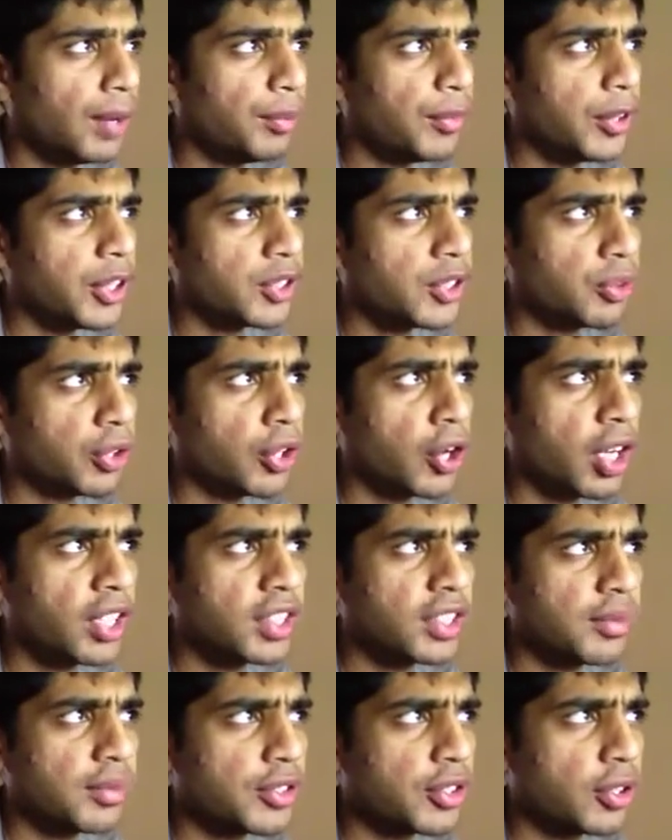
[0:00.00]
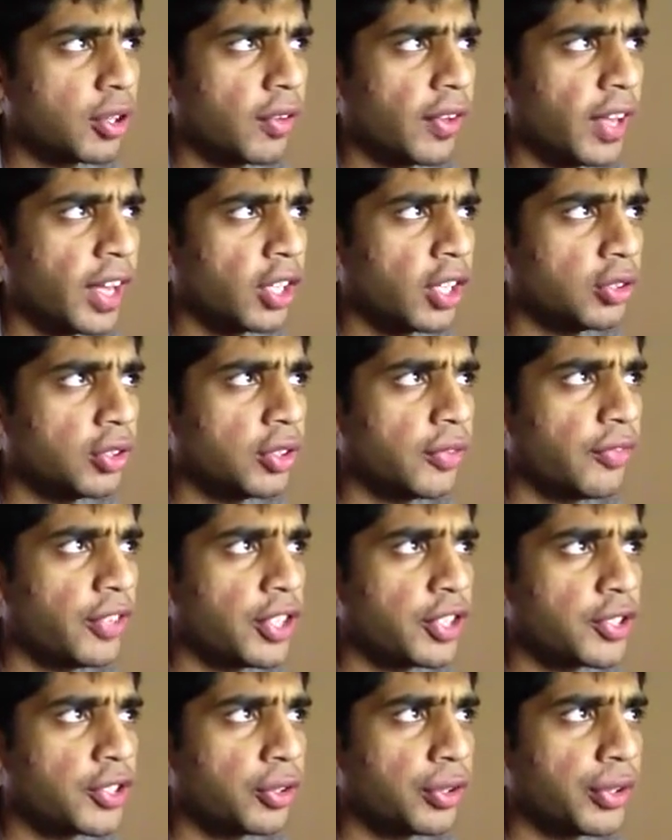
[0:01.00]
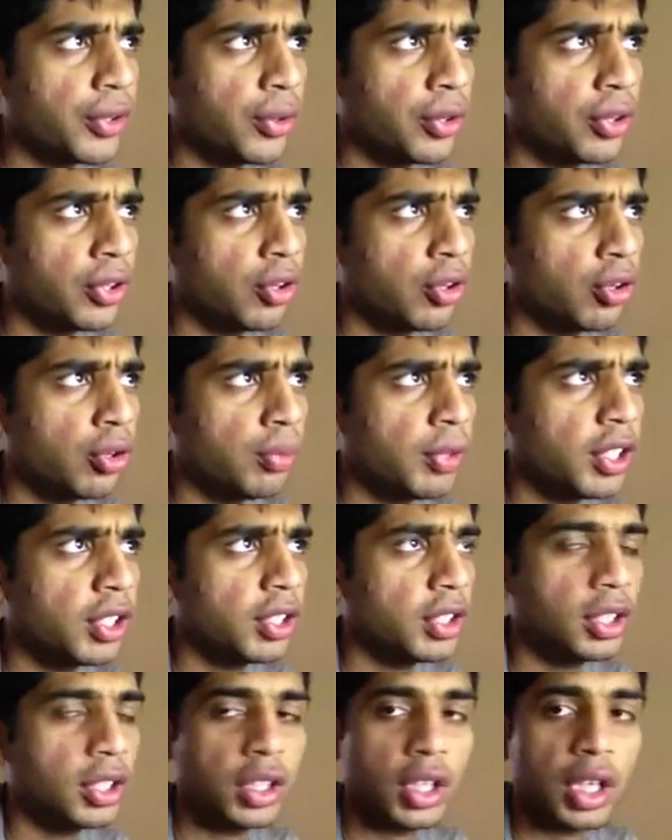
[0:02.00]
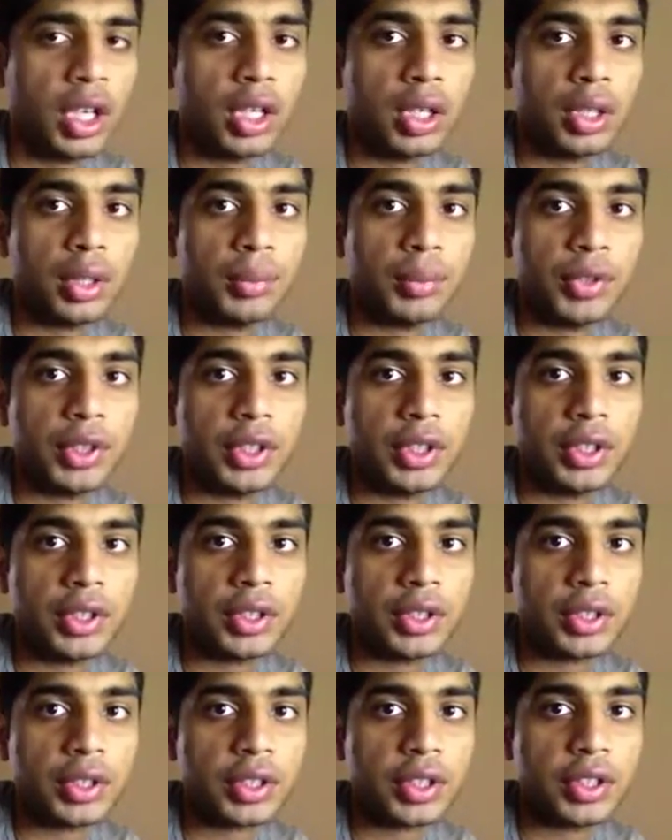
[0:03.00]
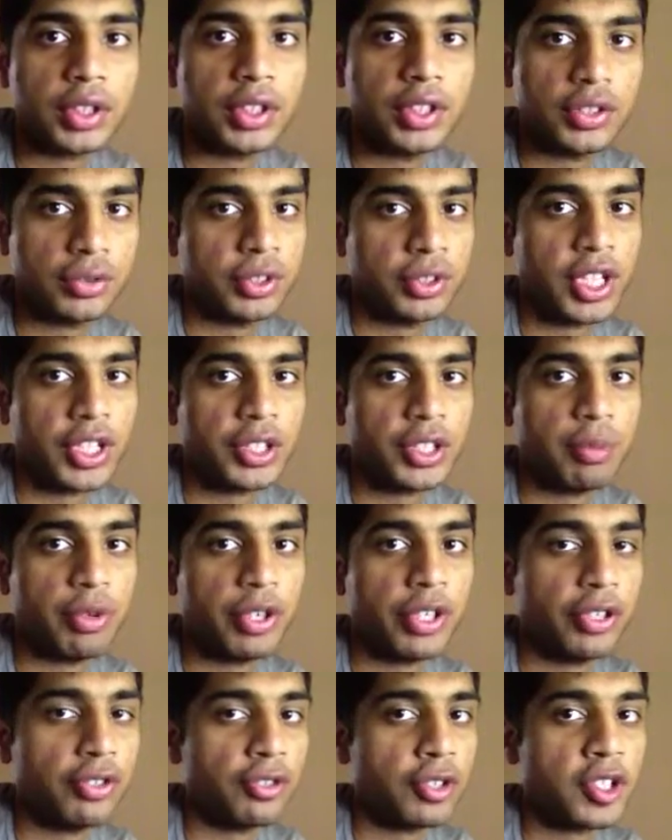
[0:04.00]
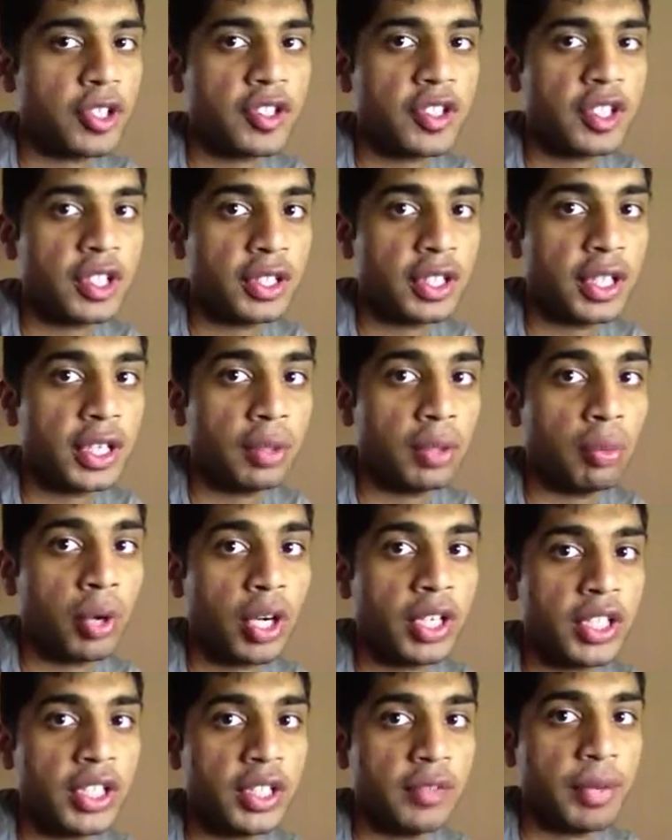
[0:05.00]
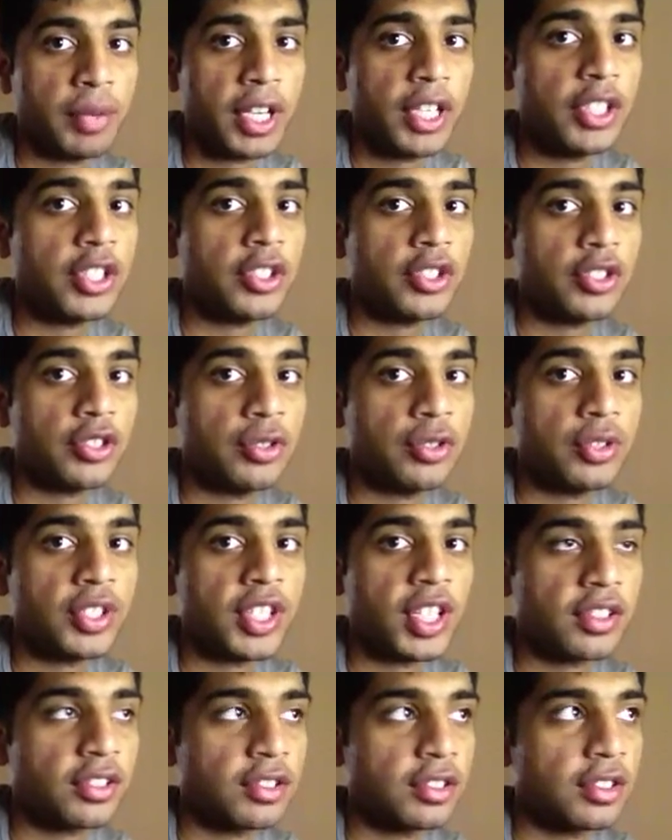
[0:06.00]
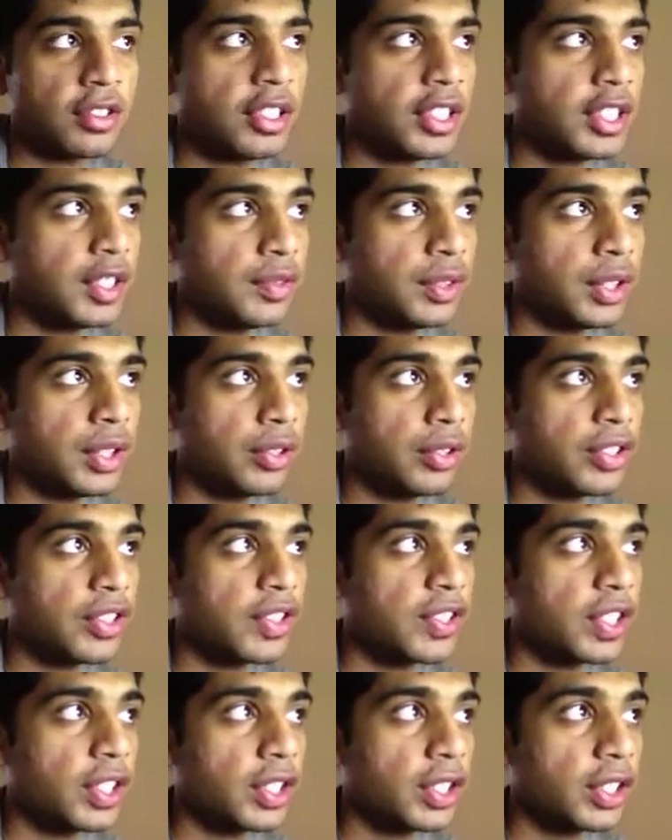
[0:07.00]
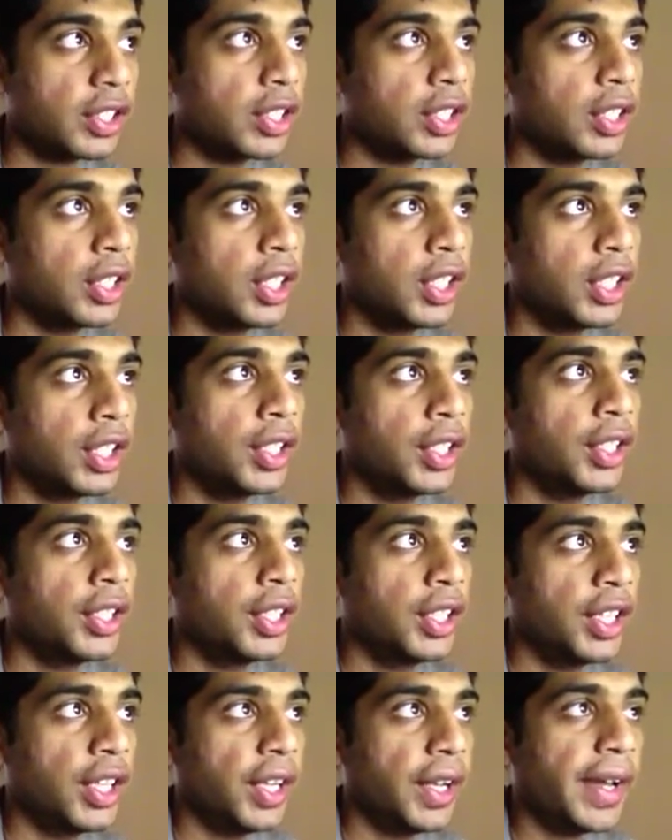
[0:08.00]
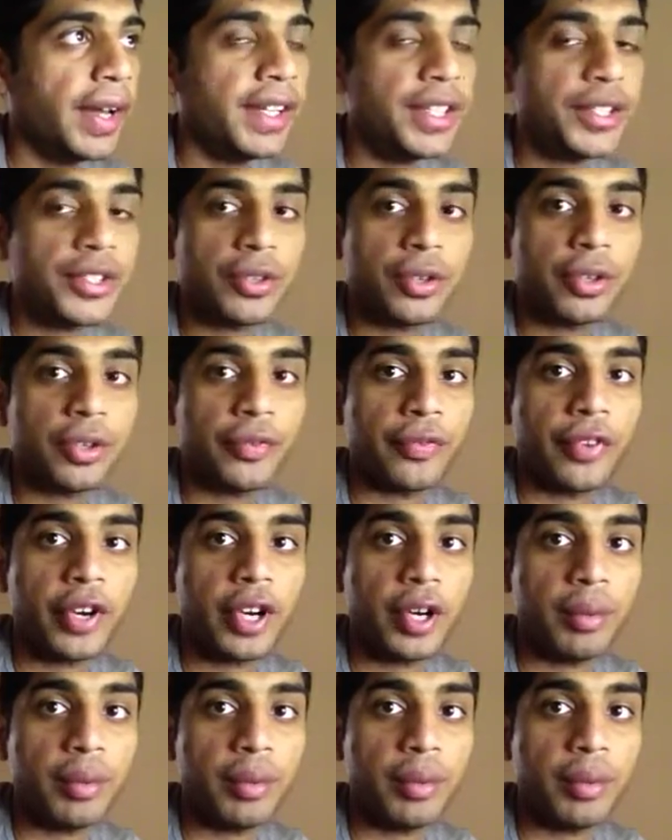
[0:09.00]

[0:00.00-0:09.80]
So regarding some sort of health official in Oklahoma, this was actually pretty interesting. They wanting patients to test to see if there's any sort of